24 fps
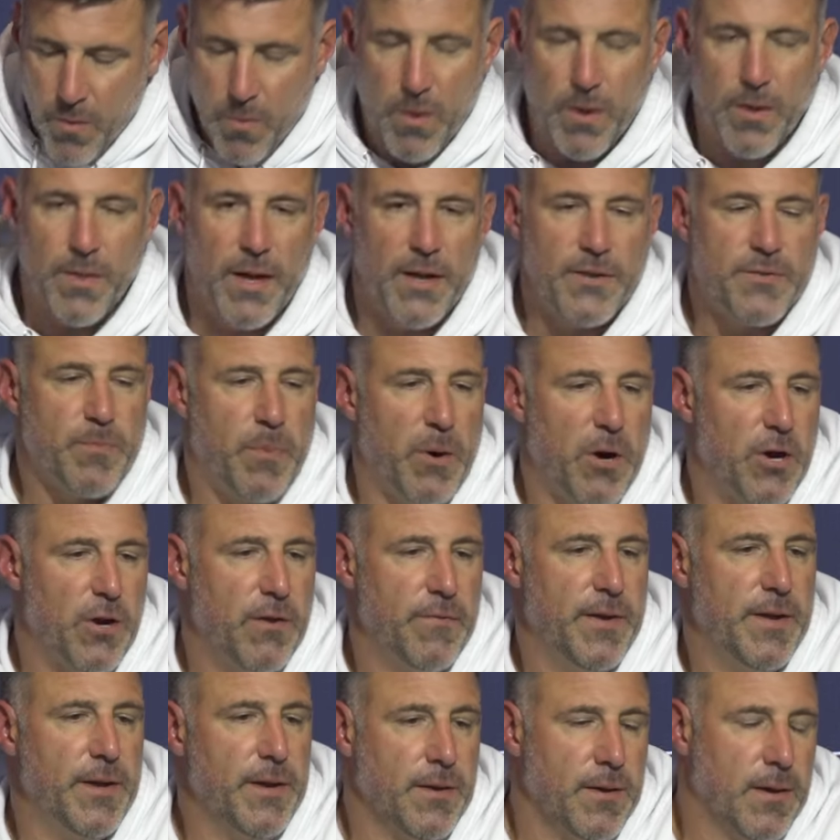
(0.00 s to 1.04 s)
Well, that's part
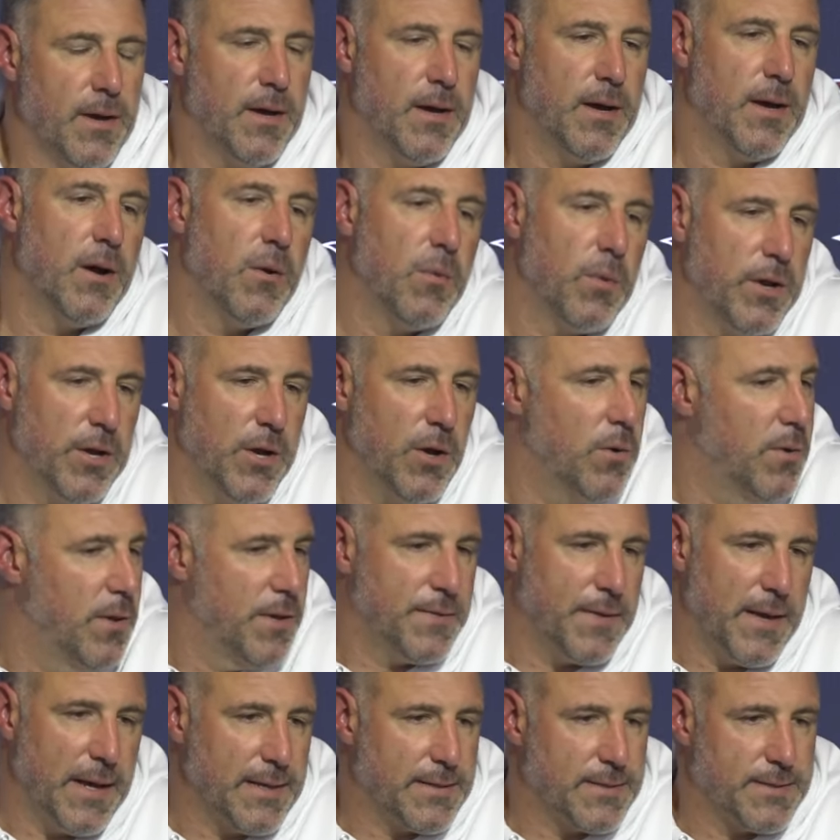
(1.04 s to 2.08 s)
of it. Uh, we know
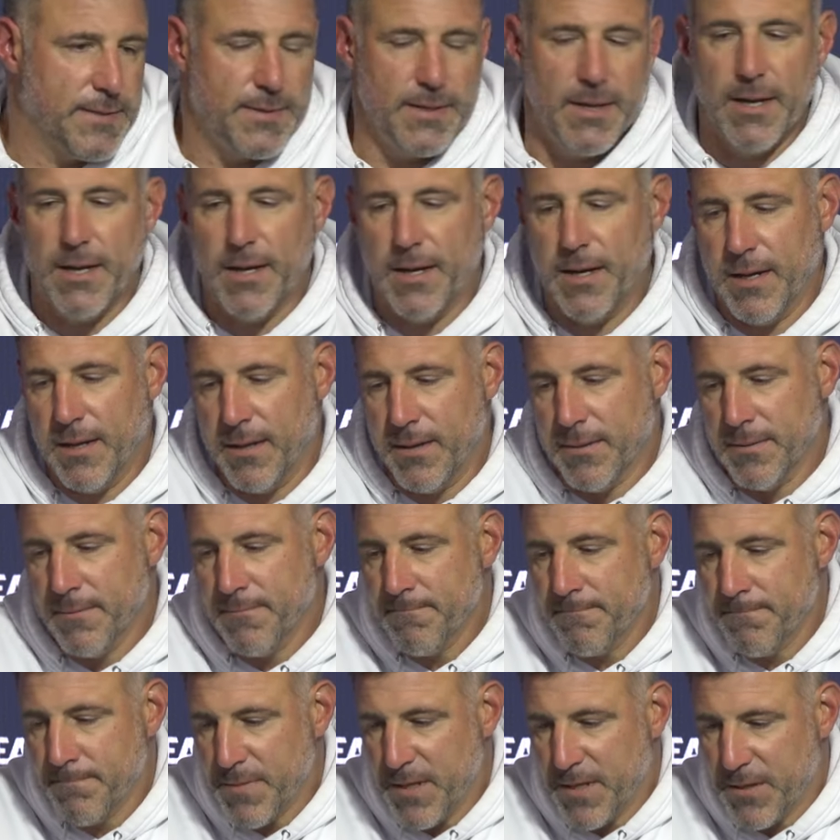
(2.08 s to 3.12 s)
that that's uh,
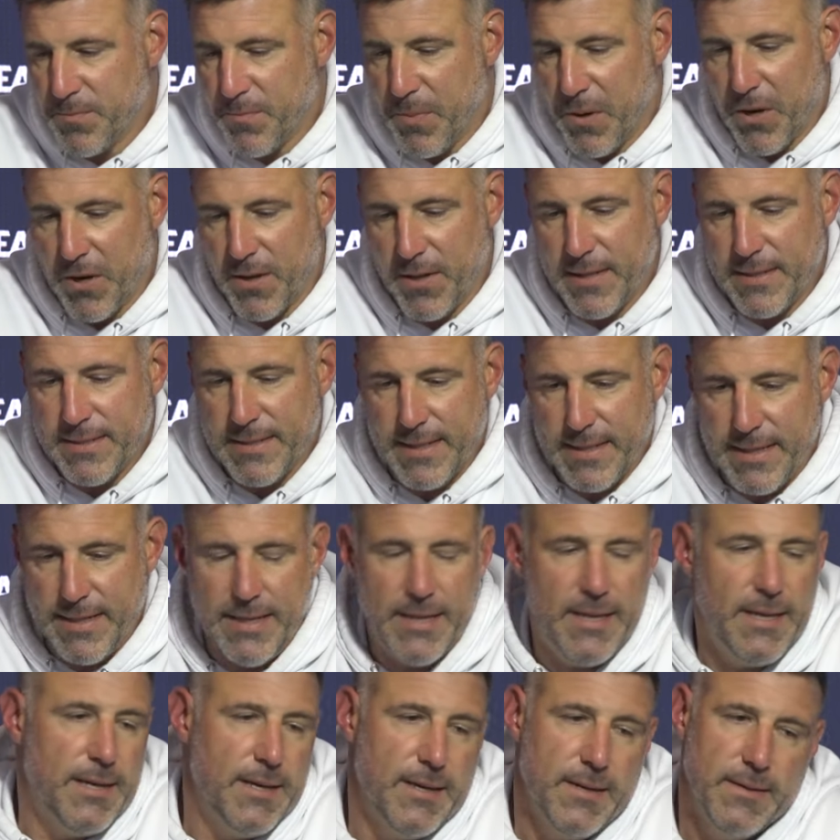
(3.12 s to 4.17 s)
it's part of this
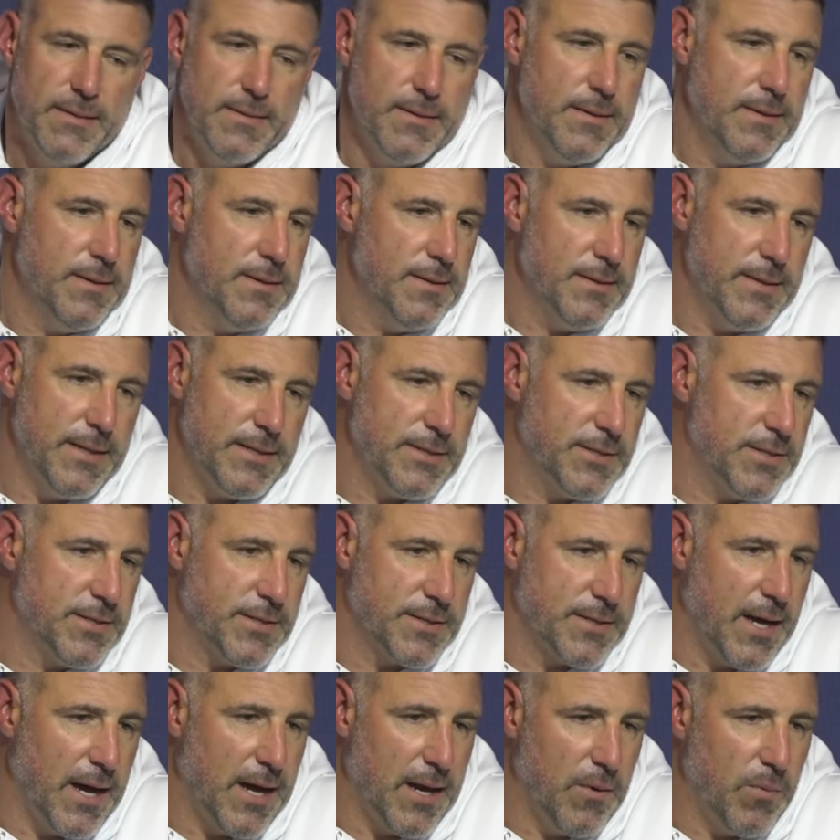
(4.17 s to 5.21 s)
league. Uh, that's
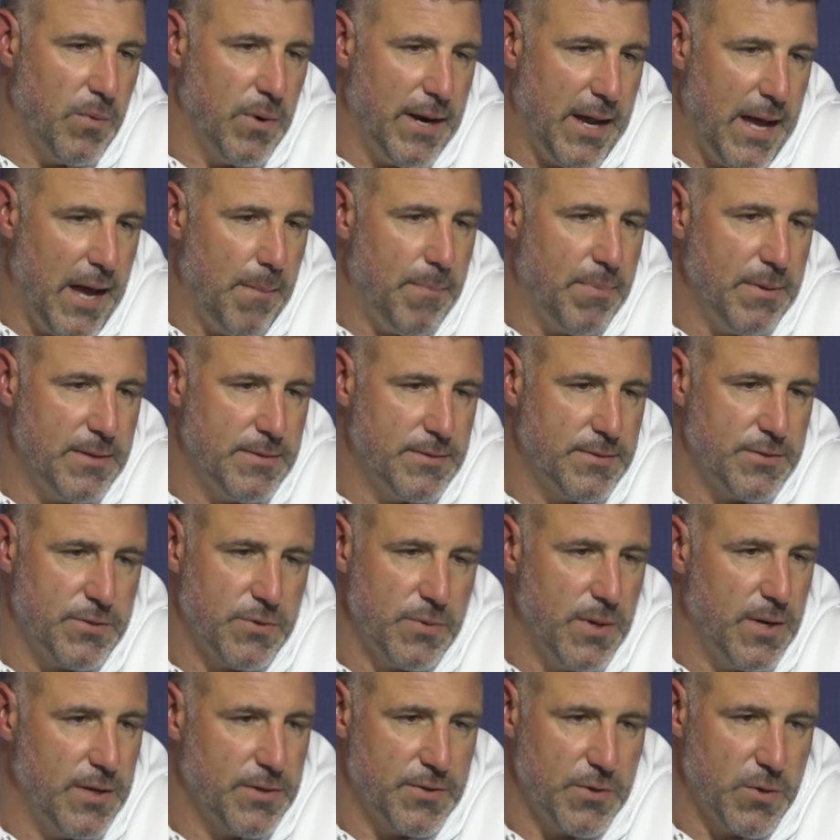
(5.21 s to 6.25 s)
just kind of what happens
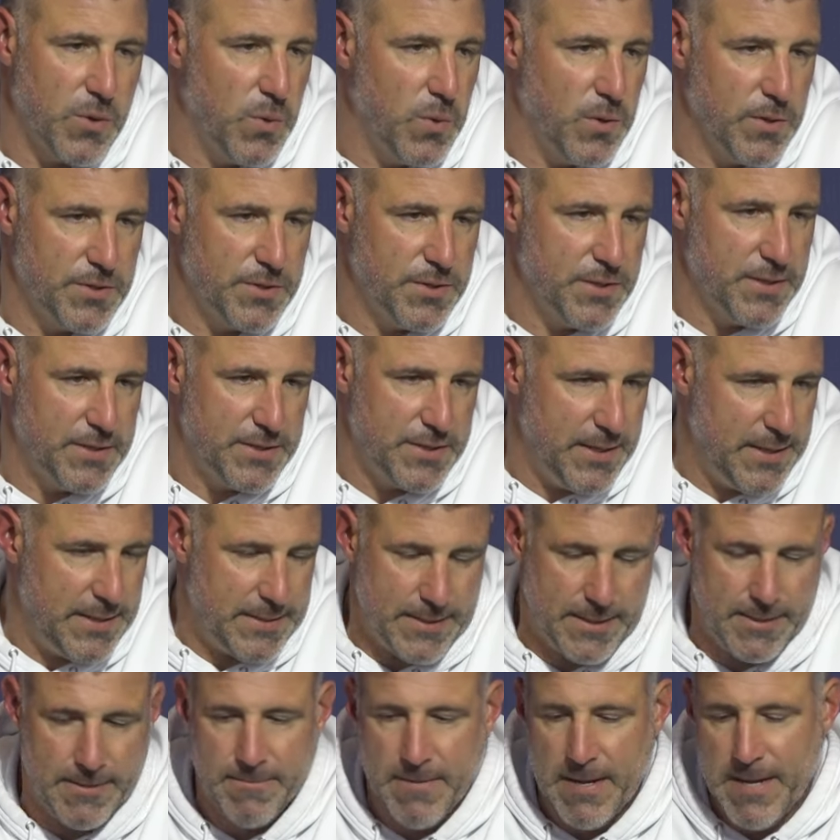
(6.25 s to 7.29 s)
throughout the course of the
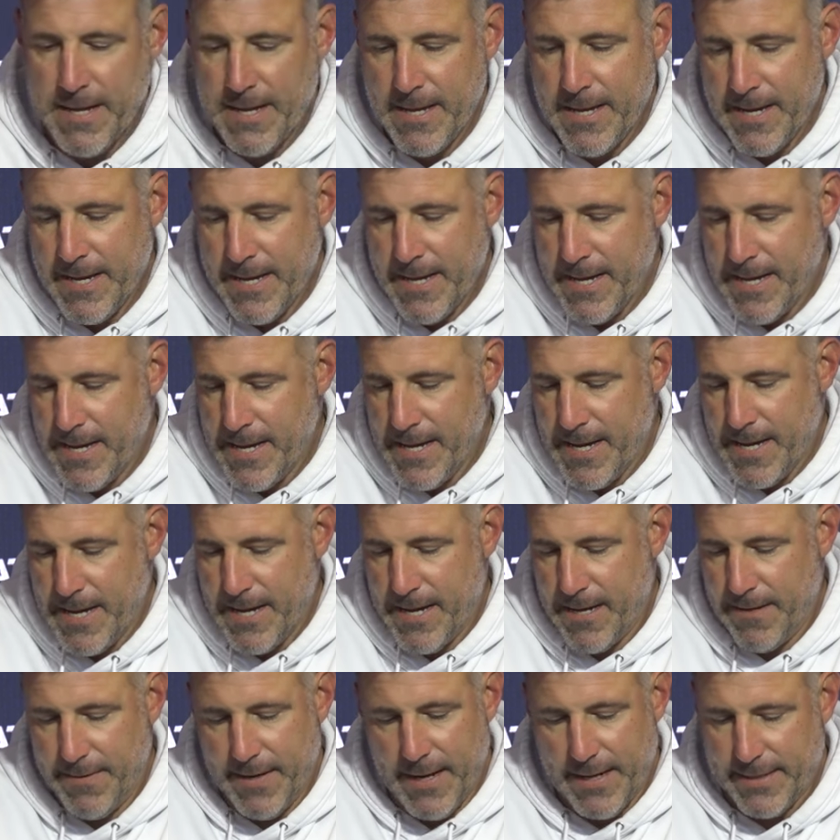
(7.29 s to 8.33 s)
season.
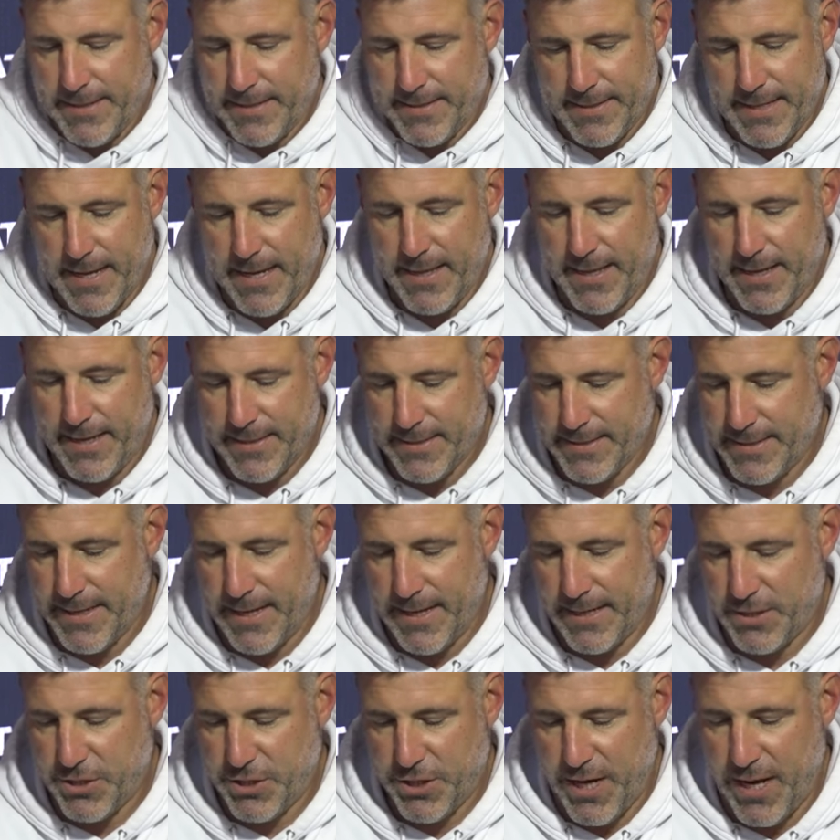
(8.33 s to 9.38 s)
Uh, not to say that it's
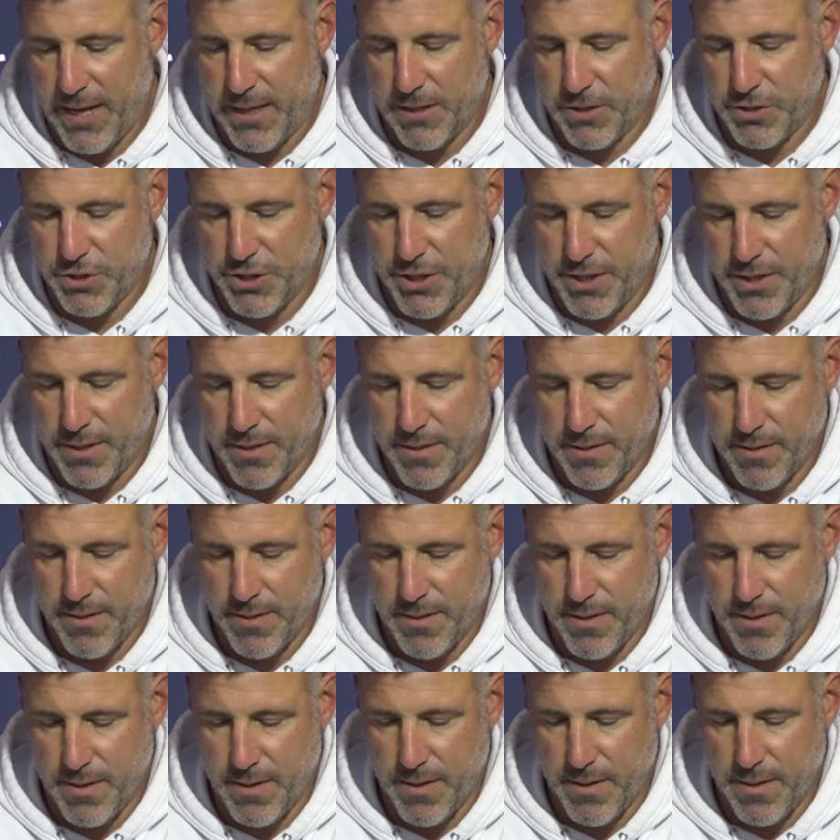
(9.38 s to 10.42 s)
not challenging,
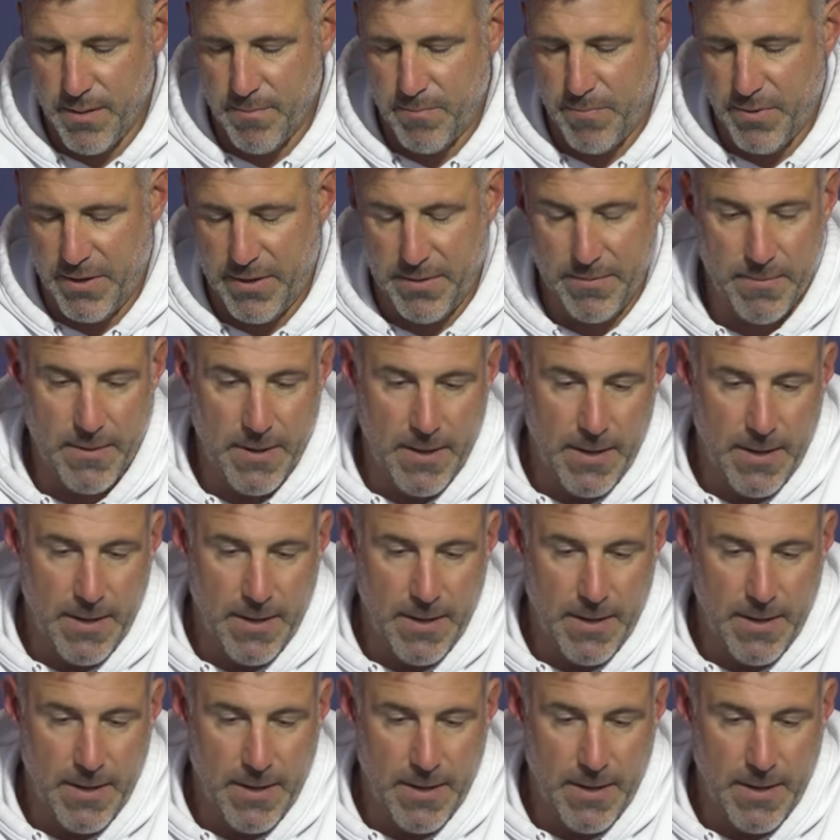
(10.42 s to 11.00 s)
uh, but,